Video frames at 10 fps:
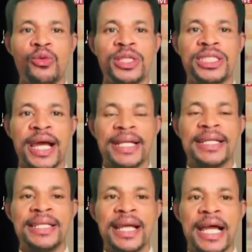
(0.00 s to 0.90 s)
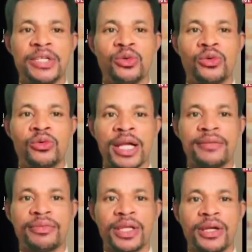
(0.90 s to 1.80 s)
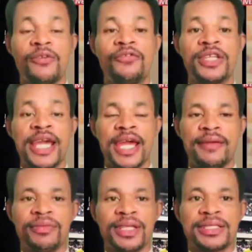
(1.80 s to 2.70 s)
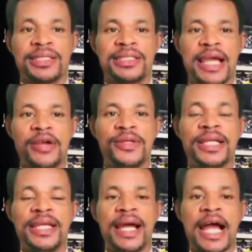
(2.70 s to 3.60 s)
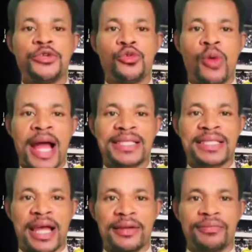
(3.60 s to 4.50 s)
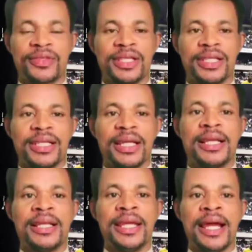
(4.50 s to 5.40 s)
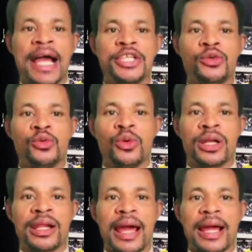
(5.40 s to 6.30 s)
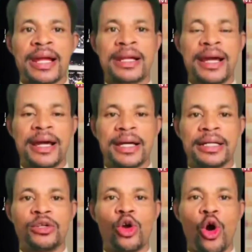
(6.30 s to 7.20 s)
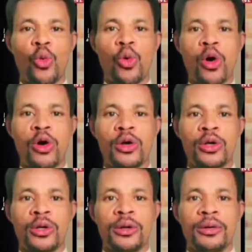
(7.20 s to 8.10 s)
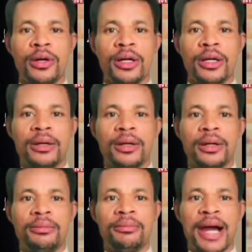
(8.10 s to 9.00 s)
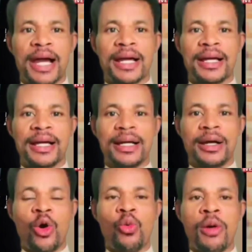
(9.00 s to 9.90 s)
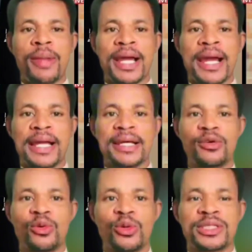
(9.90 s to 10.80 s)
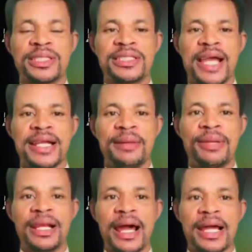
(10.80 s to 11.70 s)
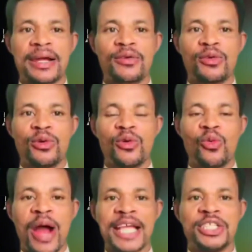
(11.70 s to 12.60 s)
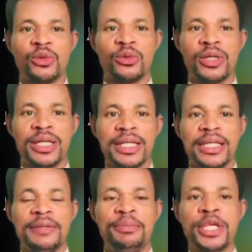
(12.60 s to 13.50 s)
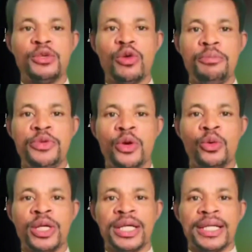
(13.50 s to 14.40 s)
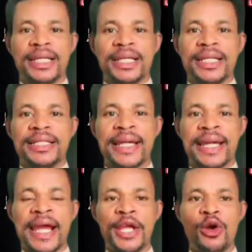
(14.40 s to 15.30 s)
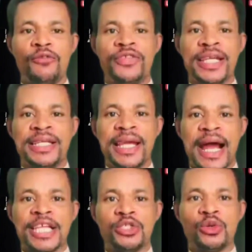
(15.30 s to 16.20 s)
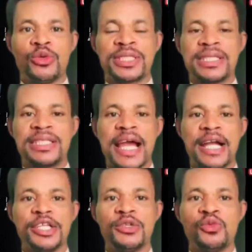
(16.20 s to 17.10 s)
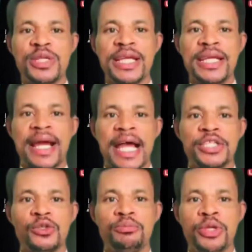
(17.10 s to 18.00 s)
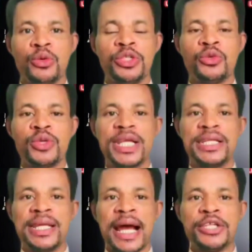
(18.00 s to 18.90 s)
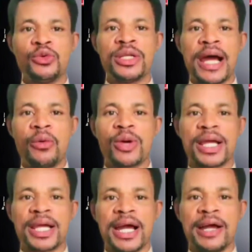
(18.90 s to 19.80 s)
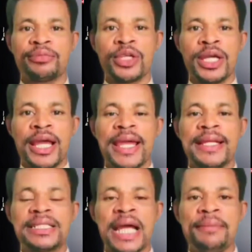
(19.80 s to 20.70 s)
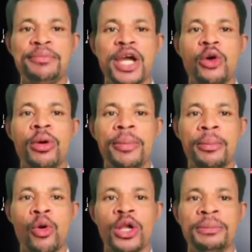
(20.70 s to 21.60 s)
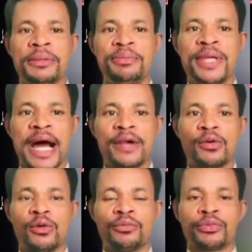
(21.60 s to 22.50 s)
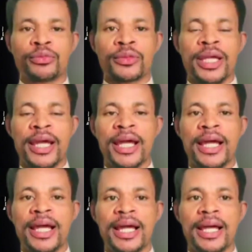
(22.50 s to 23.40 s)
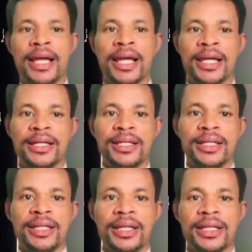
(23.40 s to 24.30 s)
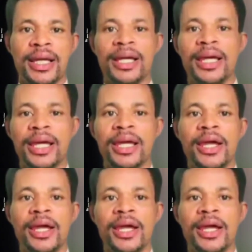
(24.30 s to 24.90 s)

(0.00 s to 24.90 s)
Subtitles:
1 point or 2 points, and we will be in touching distance with Guinea. If we get closer to Guinea, they are 20 points. Horoya are no more in the CAF Confederation Cup and Champions League. So it means that they will be stagnant. But if Dreams FC can progress, if they can progress a bit further in the competition to even the semi-final or final, then it presupposes that there will be the